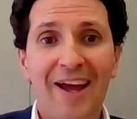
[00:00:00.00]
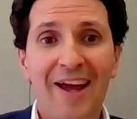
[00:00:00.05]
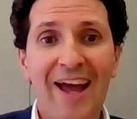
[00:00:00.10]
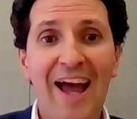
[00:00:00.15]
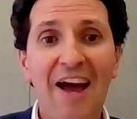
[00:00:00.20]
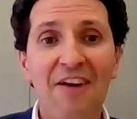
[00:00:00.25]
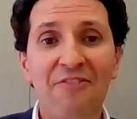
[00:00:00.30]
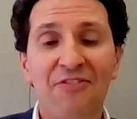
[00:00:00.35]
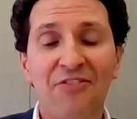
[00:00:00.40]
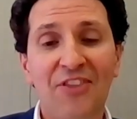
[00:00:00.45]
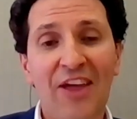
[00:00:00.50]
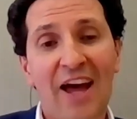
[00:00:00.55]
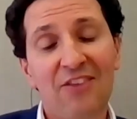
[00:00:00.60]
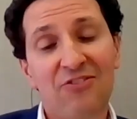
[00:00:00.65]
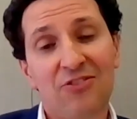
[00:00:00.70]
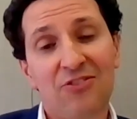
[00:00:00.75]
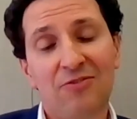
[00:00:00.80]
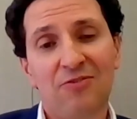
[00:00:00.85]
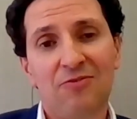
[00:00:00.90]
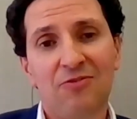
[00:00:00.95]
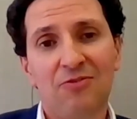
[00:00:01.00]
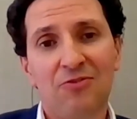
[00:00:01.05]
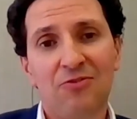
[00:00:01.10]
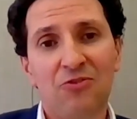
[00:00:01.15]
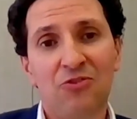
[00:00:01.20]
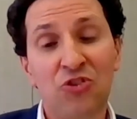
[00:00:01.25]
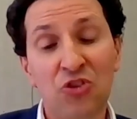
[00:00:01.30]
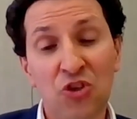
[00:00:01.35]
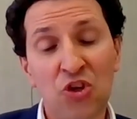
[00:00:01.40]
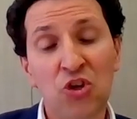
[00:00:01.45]
have that
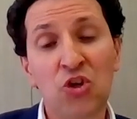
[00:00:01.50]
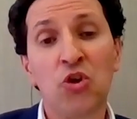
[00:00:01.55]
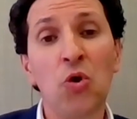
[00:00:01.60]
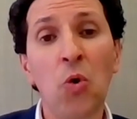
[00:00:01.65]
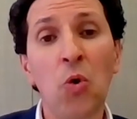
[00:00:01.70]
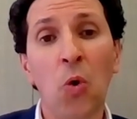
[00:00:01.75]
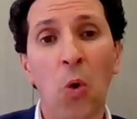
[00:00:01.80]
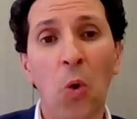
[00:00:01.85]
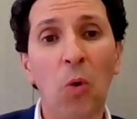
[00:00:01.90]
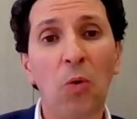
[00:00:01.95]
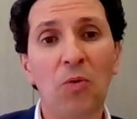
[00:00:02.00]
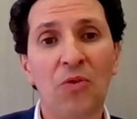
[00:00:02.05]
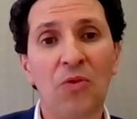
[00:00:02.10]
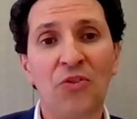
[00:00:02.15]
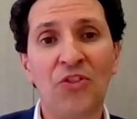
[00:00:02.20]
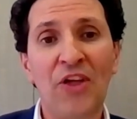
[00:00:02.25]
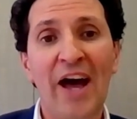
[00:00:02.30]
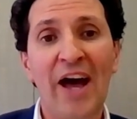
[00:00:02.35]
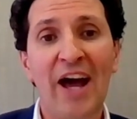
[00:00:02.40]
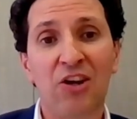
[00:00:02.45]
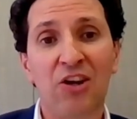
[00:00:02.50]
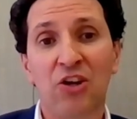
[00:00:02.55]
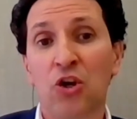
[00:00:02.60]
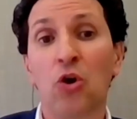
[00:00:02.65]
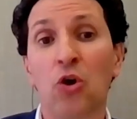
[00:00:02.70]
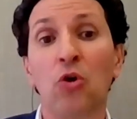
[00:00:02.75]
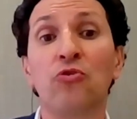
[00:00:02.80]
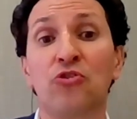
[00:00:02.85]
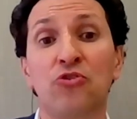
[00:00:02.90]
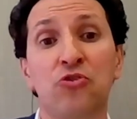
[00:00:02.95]
secure that
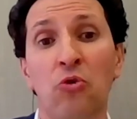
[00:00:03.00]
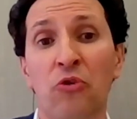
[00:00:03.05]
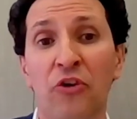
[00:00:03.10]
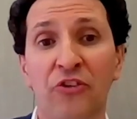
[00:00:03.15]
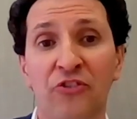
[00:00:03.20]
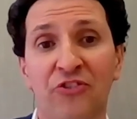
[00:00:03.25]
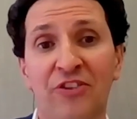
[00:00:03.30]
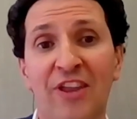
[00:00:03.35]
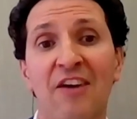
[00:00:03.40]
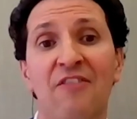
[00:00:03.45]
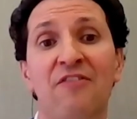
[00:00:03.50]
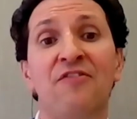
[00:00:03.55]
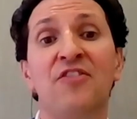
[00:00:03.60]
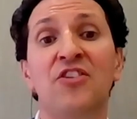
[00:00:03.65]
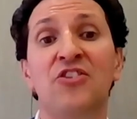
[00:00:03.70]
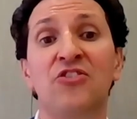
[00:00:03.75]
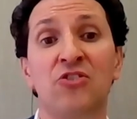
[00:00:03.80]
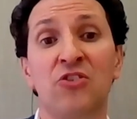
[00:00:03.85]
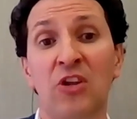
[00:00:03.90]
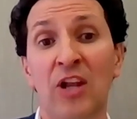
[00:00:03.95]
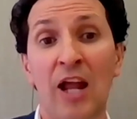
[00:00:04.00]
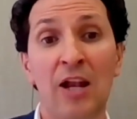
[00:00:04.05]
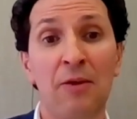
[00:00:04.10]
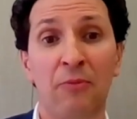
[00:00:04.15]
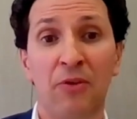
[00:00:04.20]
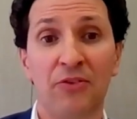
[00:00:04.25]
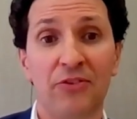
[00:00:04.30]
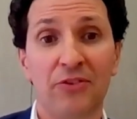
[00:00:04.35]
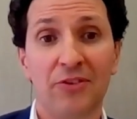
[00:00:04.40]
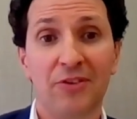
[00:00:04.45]
cold storage, that physical
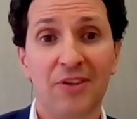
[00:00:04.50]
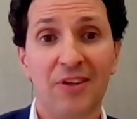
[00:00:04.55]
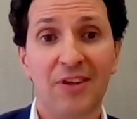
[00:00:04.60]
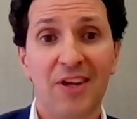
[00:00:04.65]
element,